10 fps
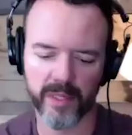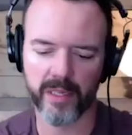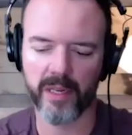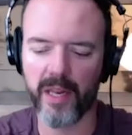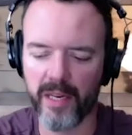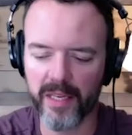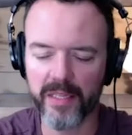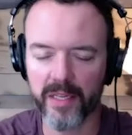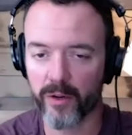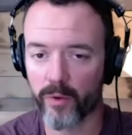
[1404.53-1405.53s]
and, and
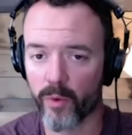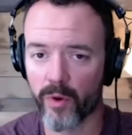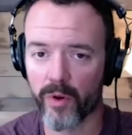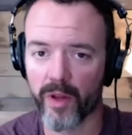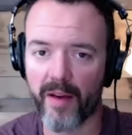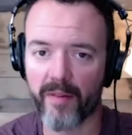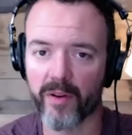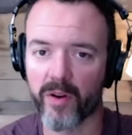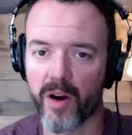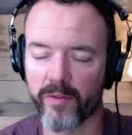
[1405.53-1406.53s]
he's in a new role,
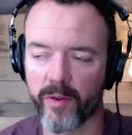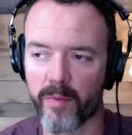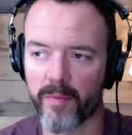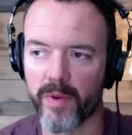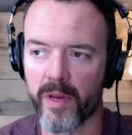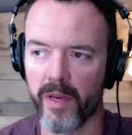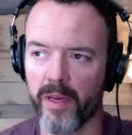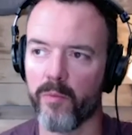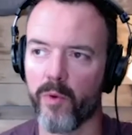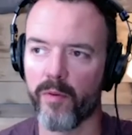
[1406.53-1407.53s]
having gone from
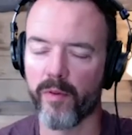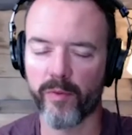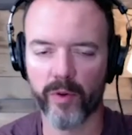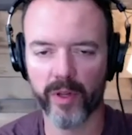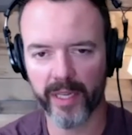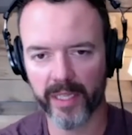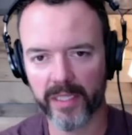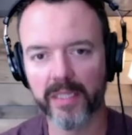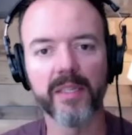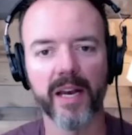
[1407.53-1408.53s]
more of a
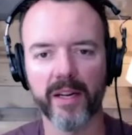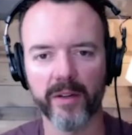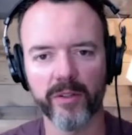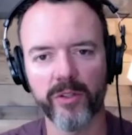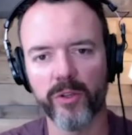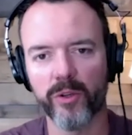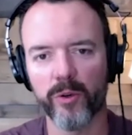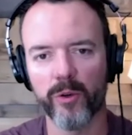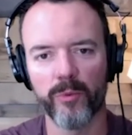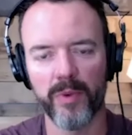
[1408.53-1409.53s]
freelance designer
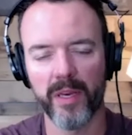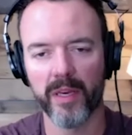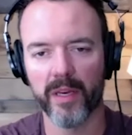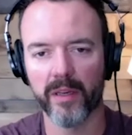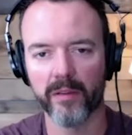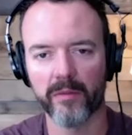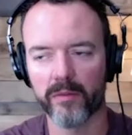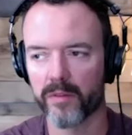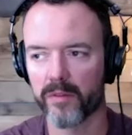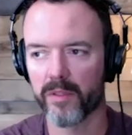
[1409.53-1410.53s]
to being a
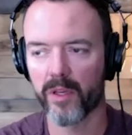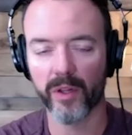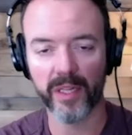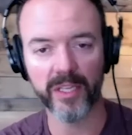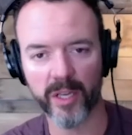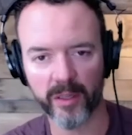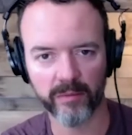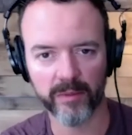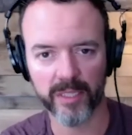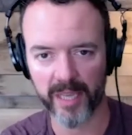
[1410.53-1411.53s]

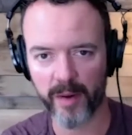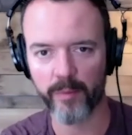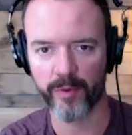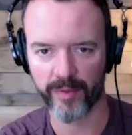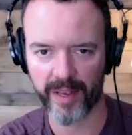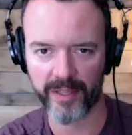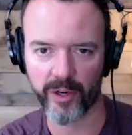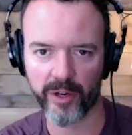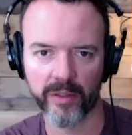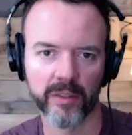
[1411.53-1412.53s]
collegiate design
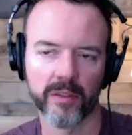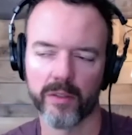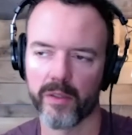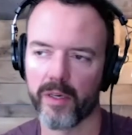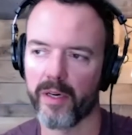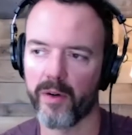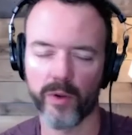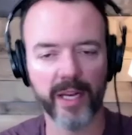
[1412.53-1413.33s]
professor or, or mm.